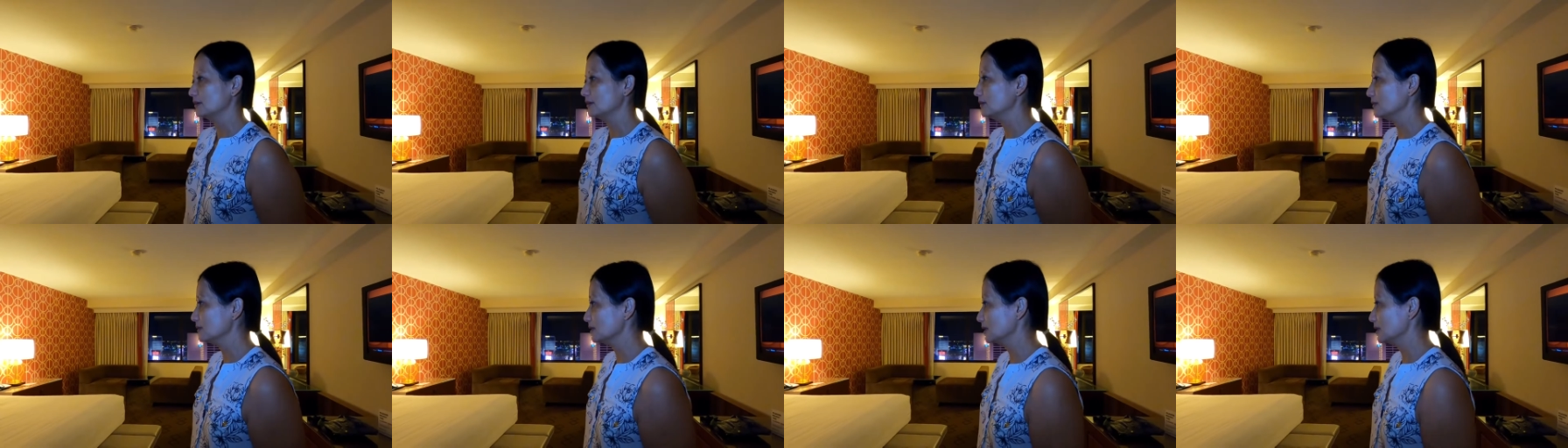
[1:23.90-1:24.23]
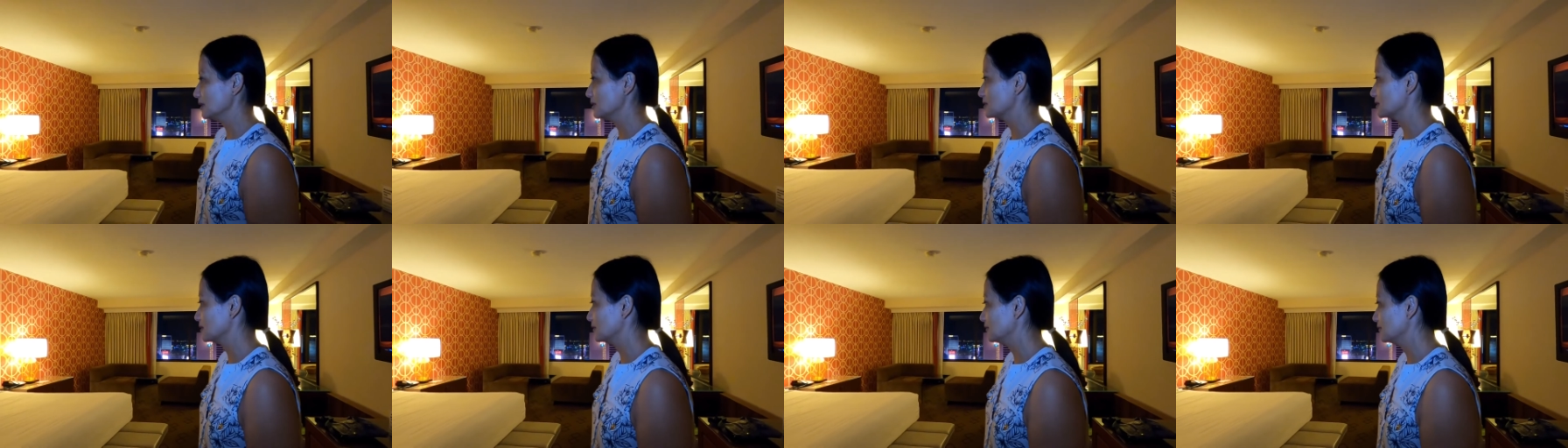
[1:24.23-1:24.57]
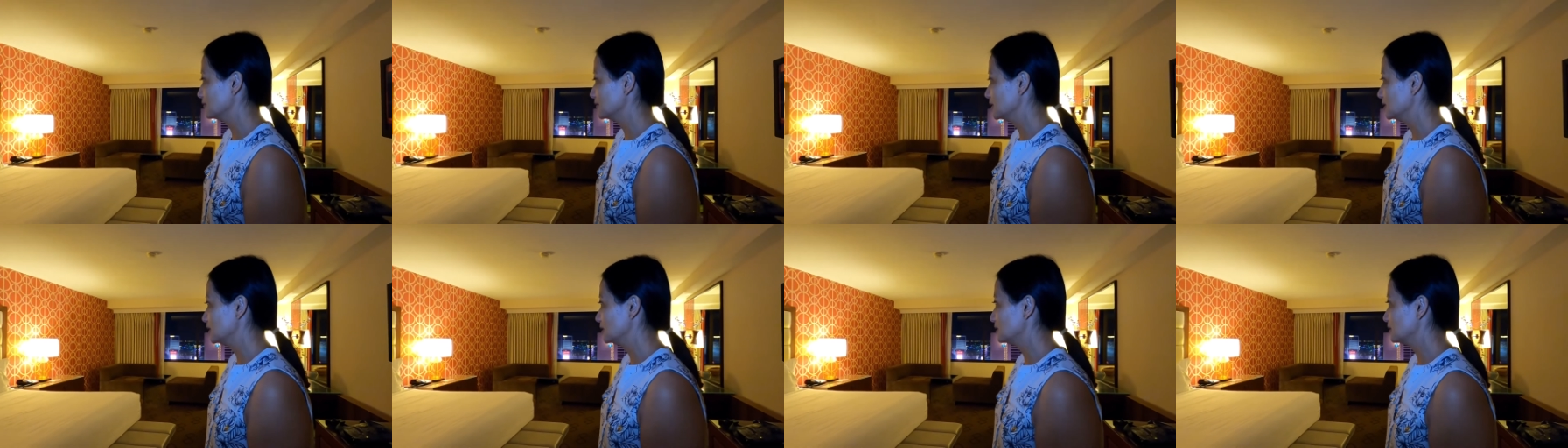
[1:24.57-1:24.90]
Okay, so
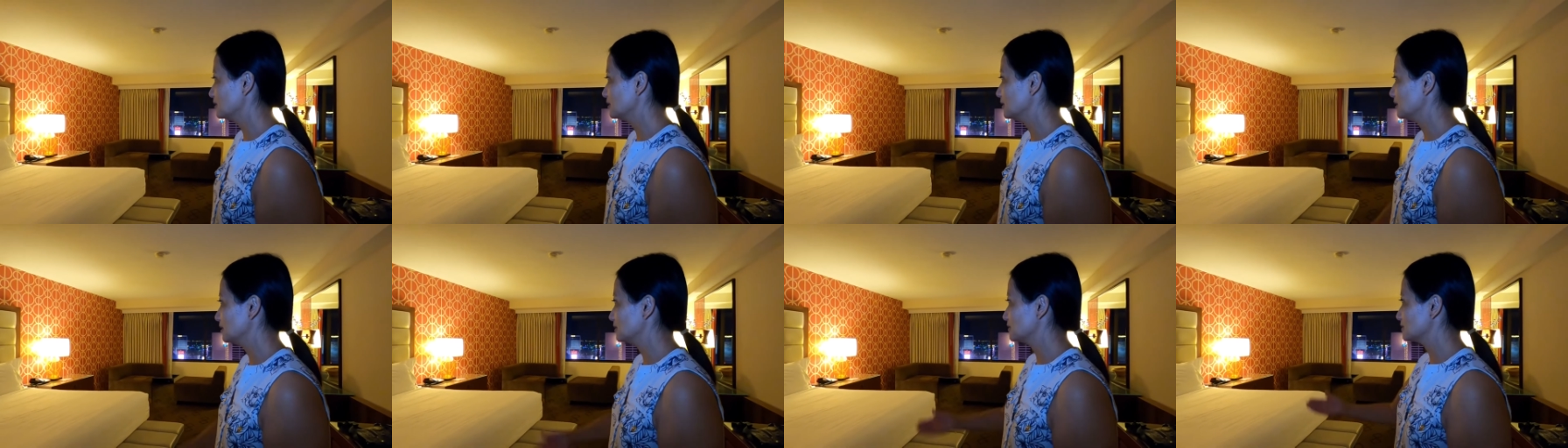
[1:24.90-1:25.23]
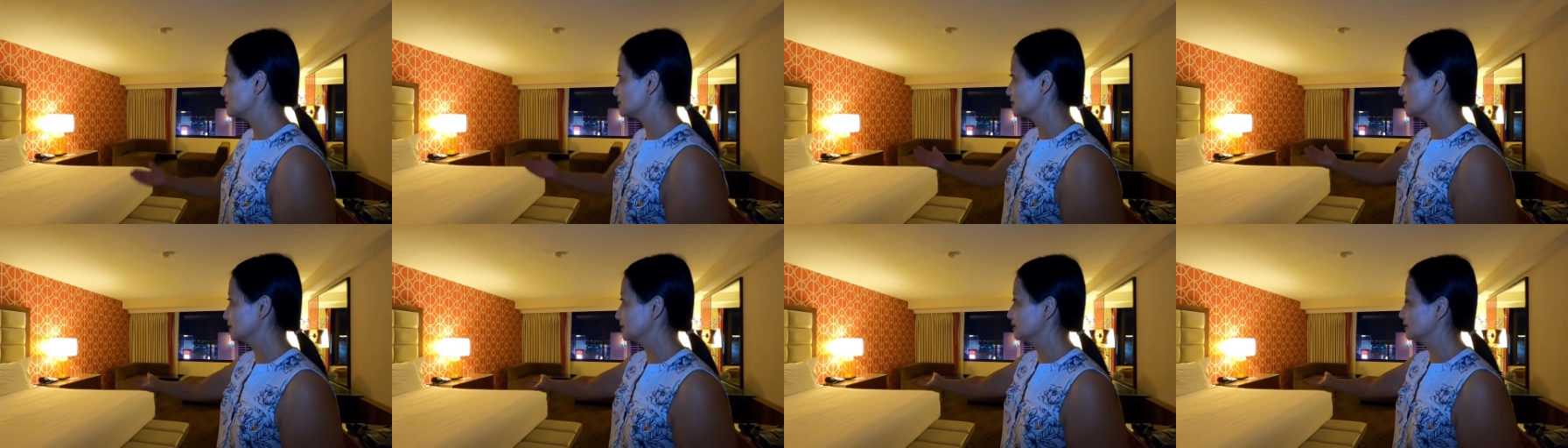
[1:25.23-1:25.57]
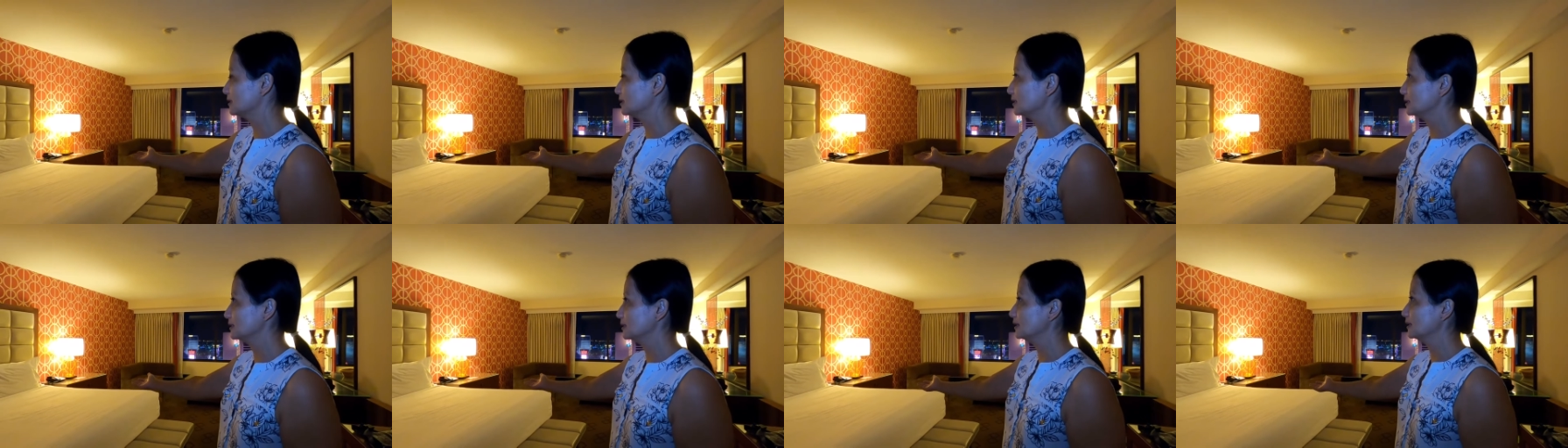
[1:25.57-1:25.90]
over here, here's
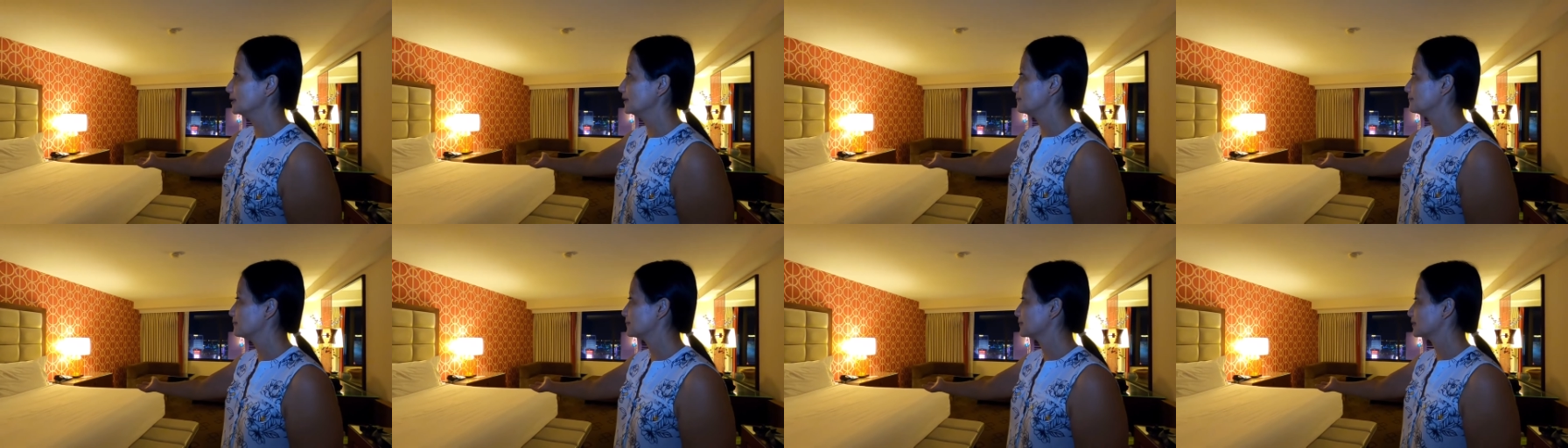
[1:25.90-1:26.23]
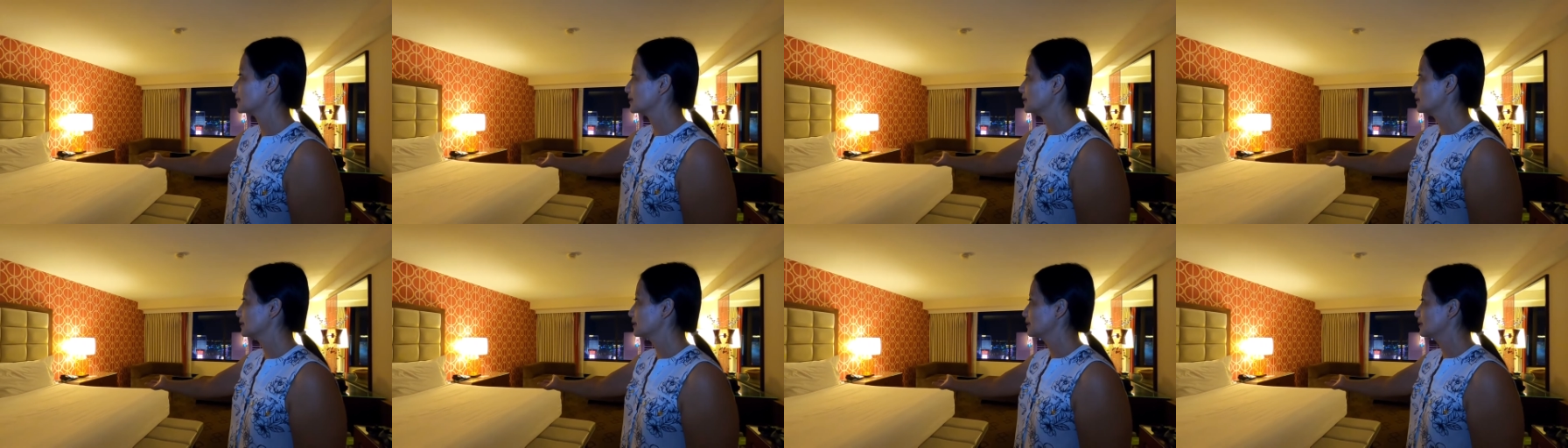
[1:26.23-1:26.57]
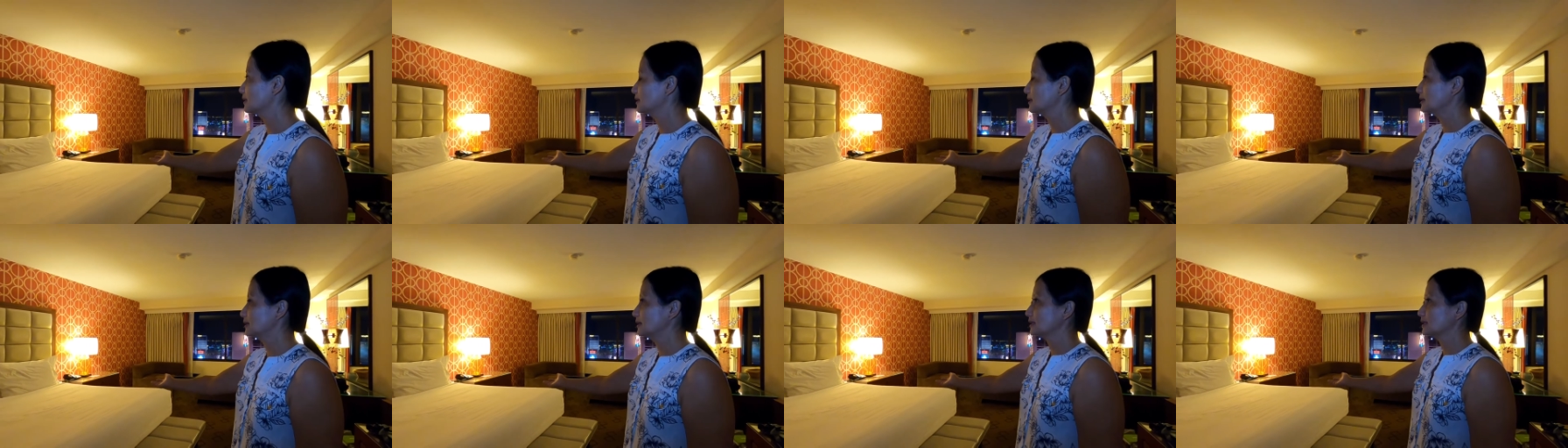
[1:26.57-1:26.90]
the
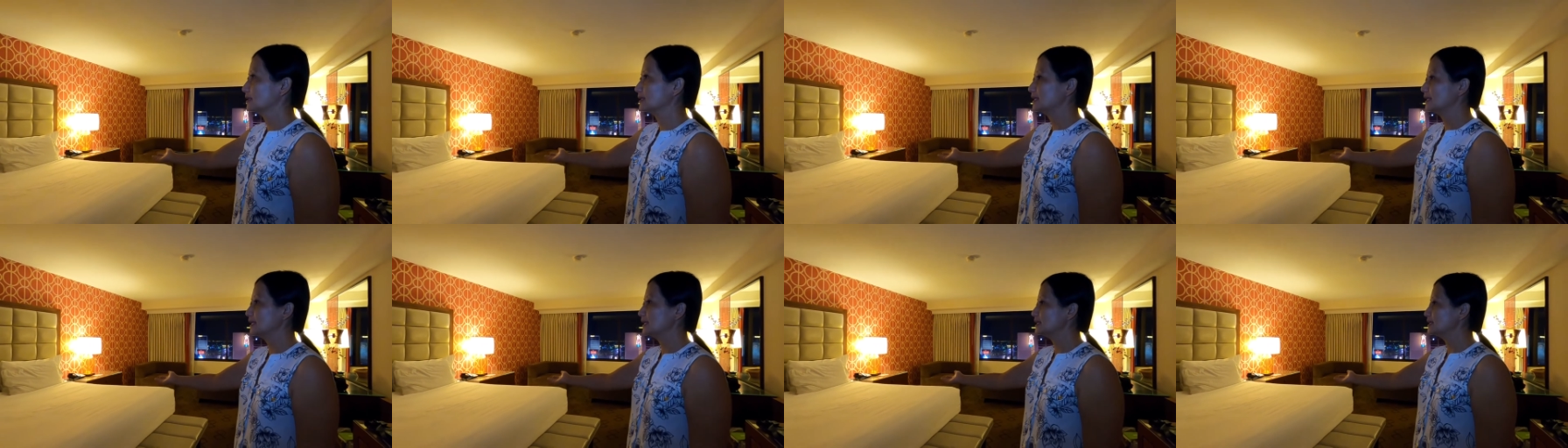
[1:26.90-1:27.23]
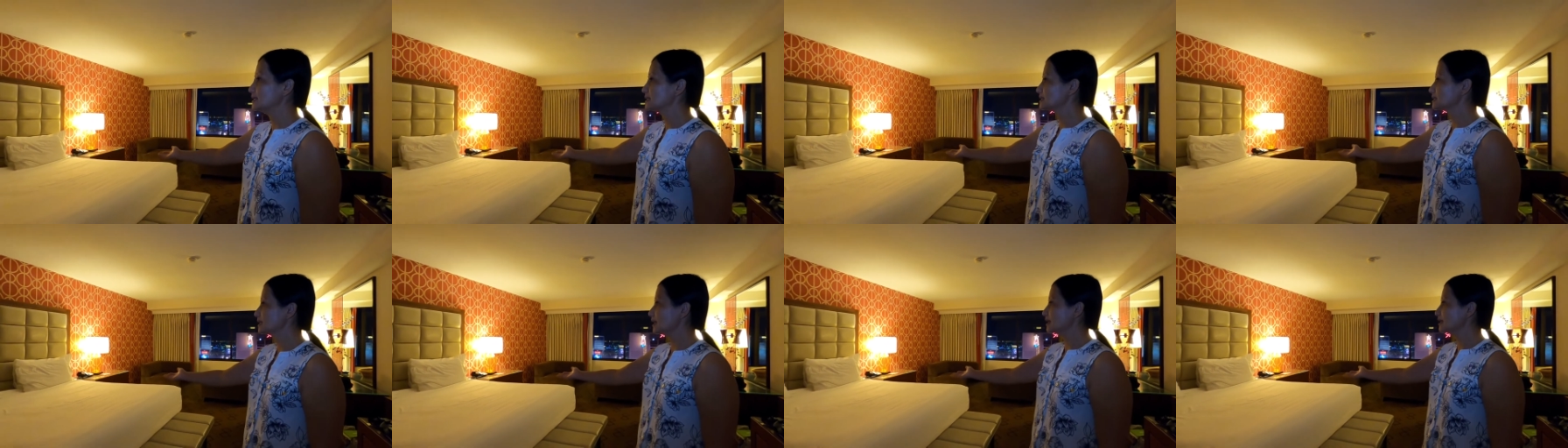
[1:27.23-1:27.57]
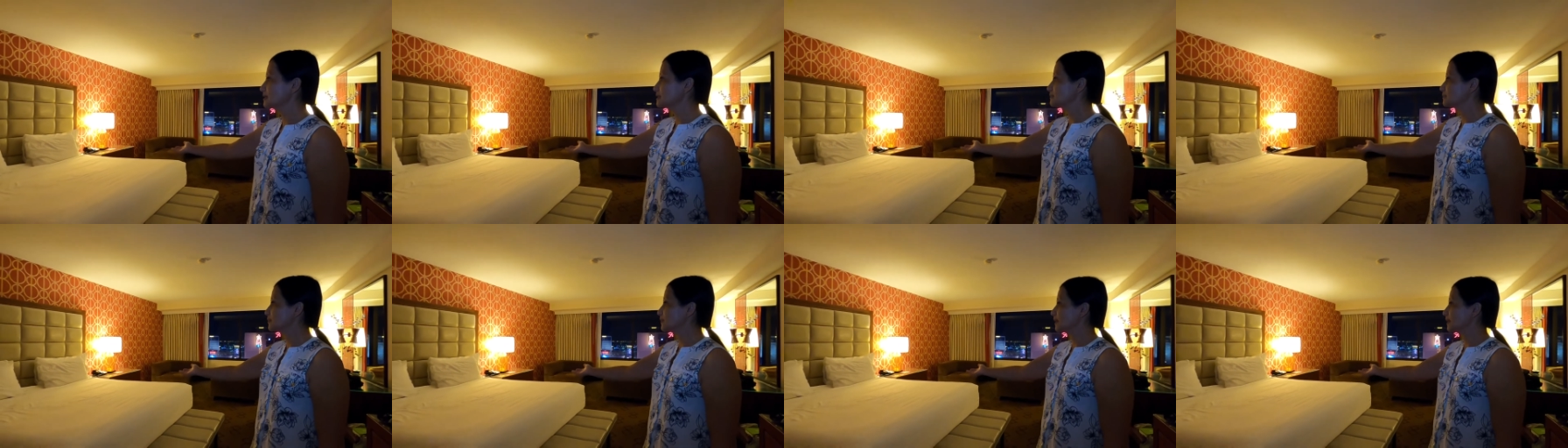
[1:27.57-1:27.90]
king size